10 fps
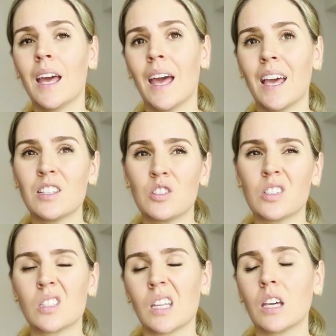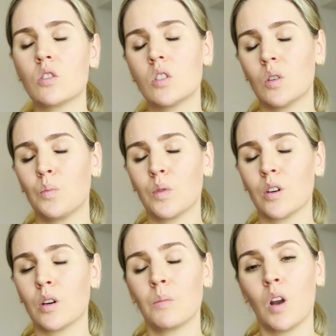it's just like
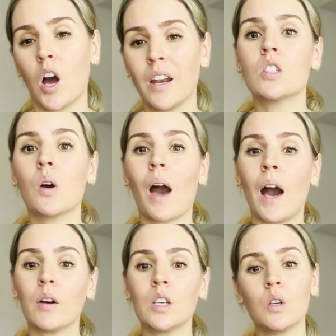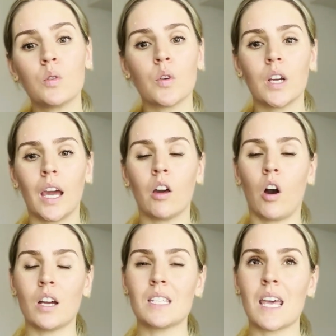super monotonous. So how can you create
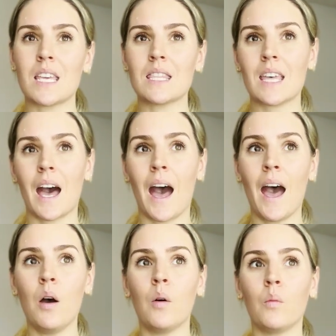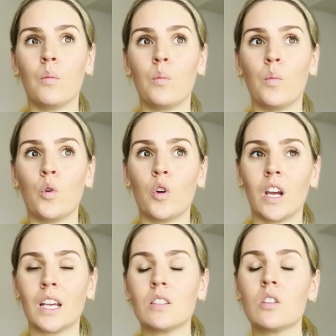content that
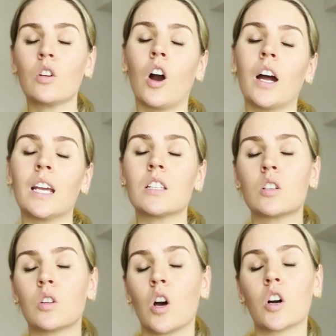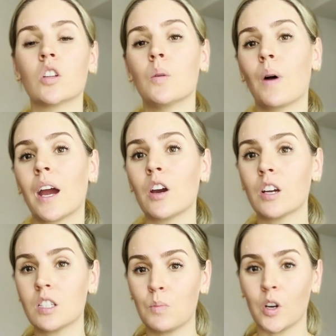brings your audience along on the buyer
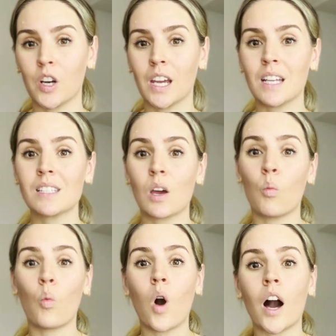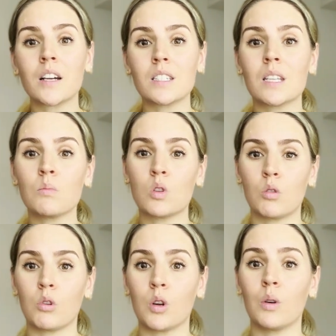experience and walks them
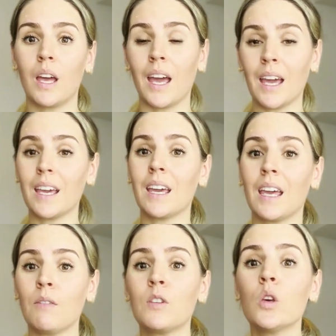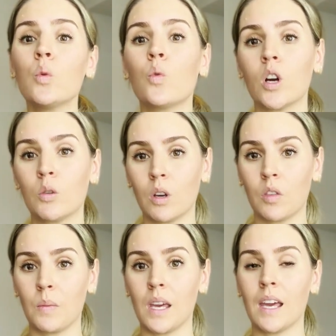through, hey, if you work with
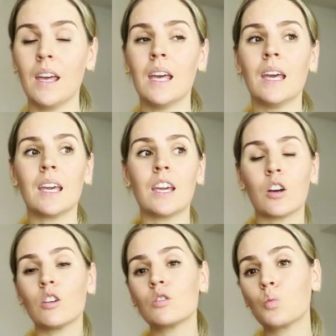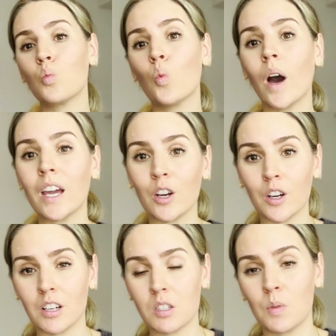me, here's what your
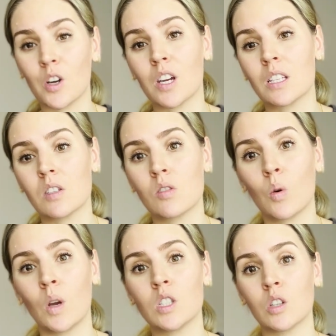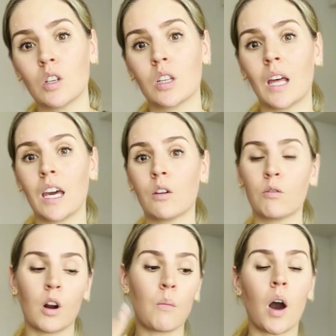experience is going to look like,
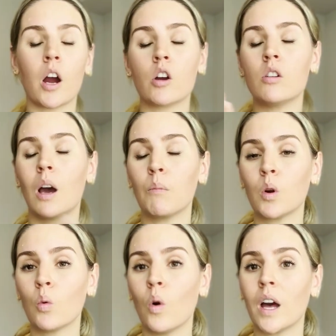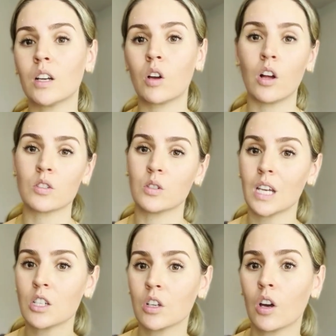from our #1
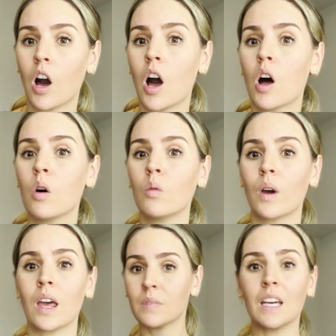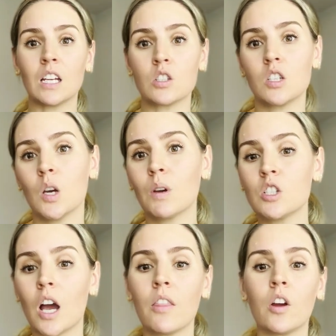consultation call with getting to know each
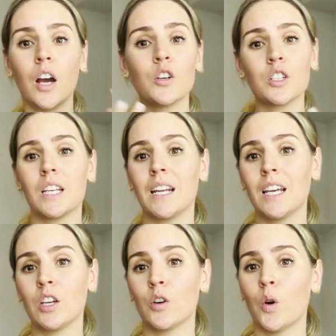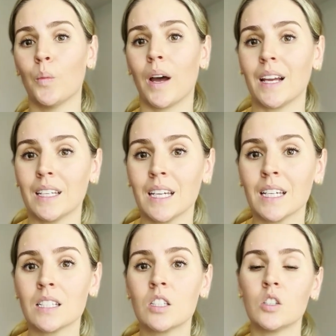other, understanding your home buying
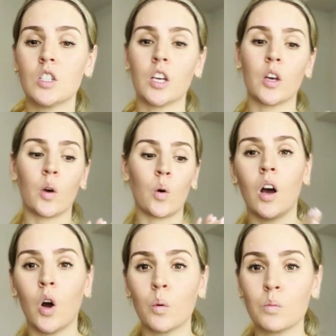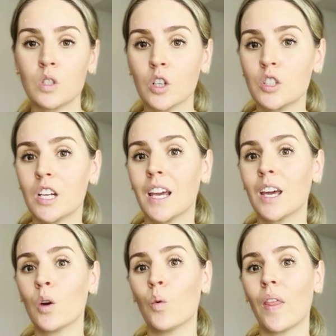needs, to home
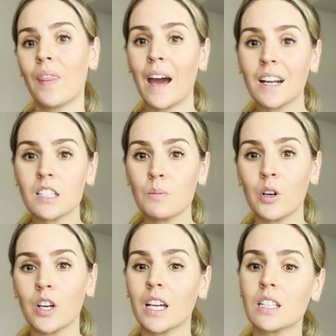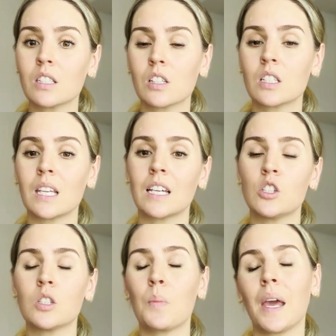searching, what that experience looks like,
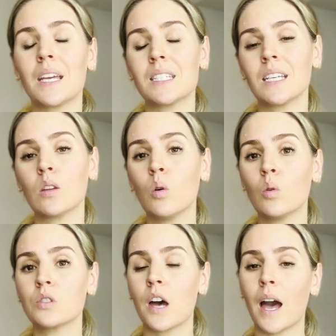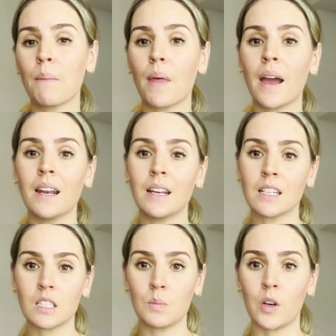just painting the whole timeline and
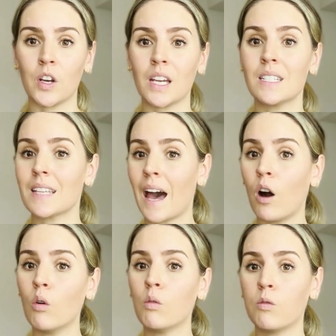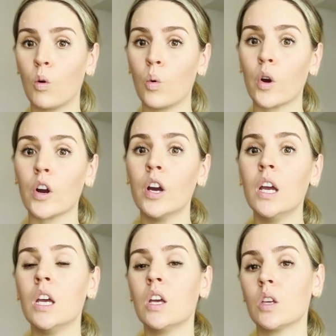experience out for
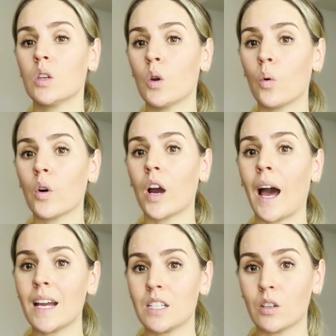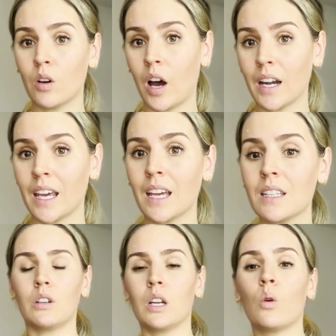your ideal
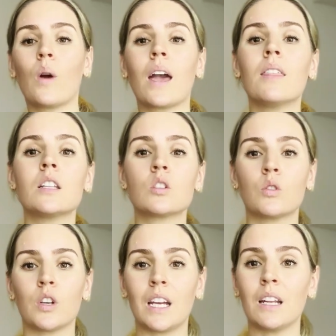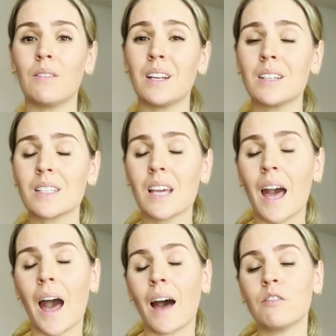audience in a way that's creative. And it doesn't
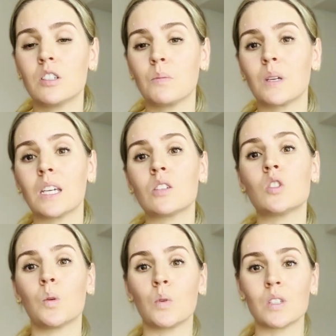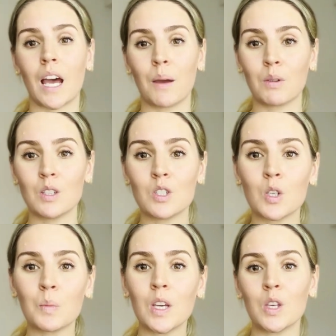have to be super time
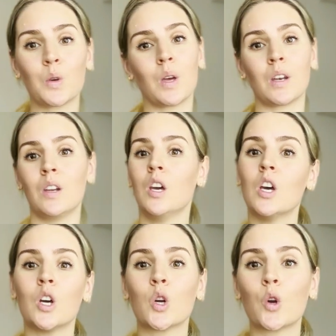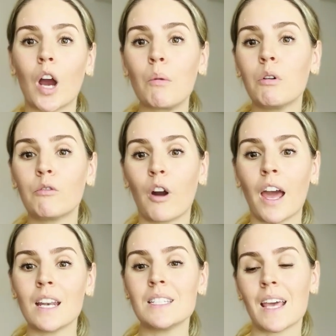consuming. You can grab a
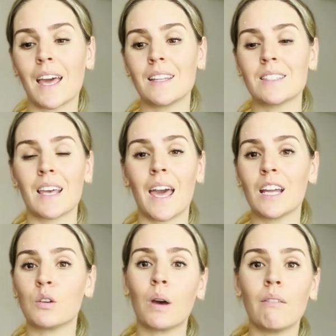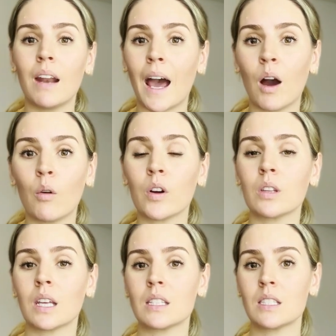friend and say, hey, do you have an hour?
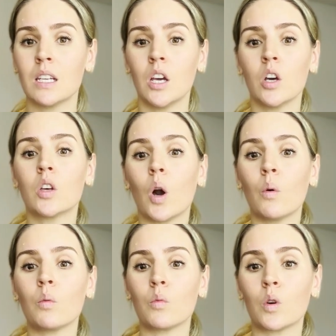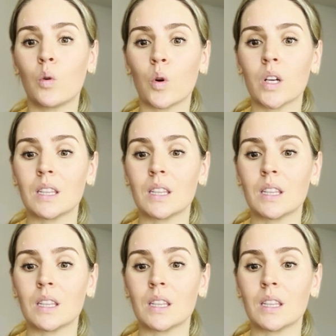Let's go and record